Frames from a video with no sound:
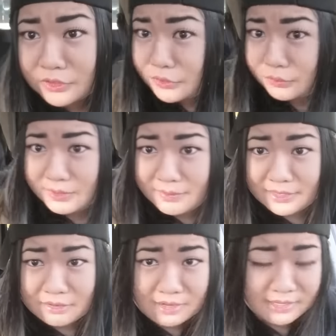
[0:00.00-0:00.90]
Dude, we
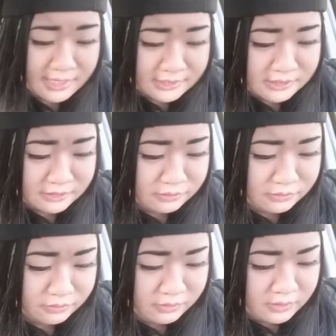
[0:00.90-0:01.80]
might not get
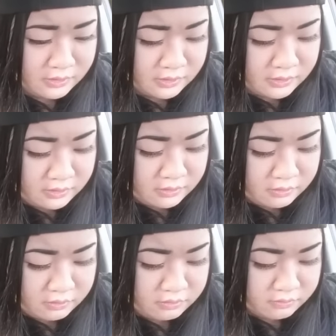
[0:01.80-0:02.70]
to...
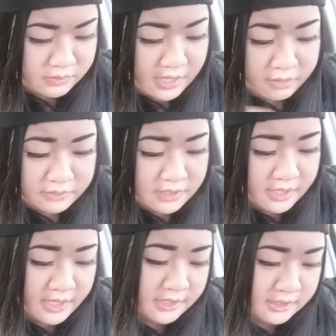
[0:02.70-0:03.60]
That was
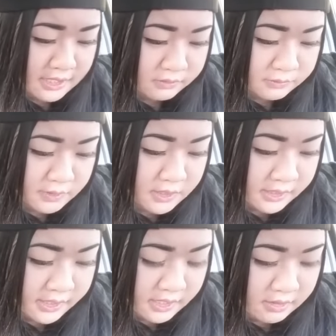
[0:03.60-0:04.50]
not it. That was me
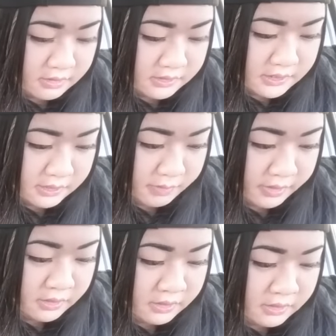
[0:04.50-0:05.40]
clicking on
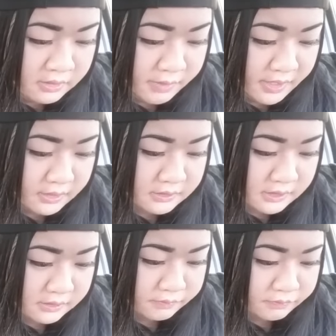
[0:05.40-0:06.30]
Stigma by
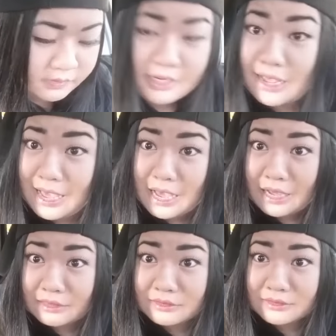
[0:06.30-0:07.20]
accident. Yeah!
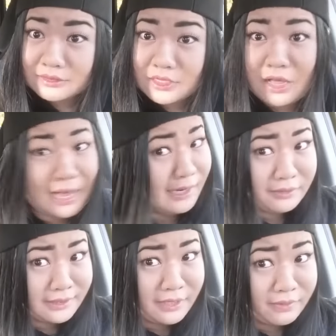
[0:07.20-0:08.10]
Yo, I
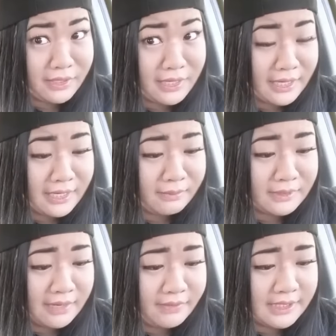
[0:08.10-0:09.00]
don't think we're gonna get
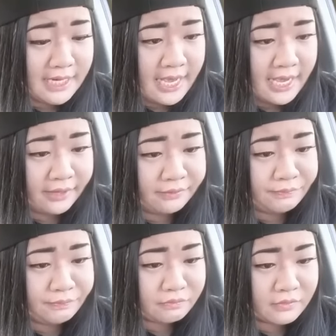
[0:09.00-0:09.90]
number 7 today.
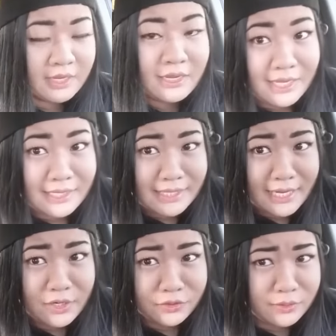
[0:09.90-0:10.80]
It is
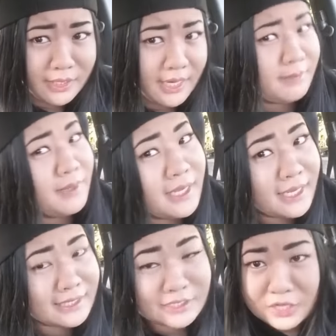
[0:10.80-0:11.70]
8.03 and Big
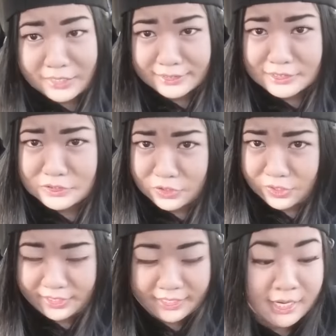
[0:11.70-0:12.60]
Hit is not this
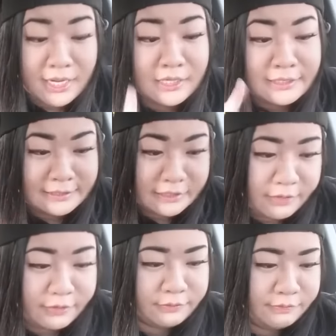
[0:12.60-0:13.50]
tardy.
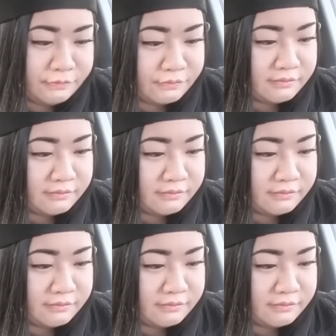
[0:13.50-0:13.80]
So,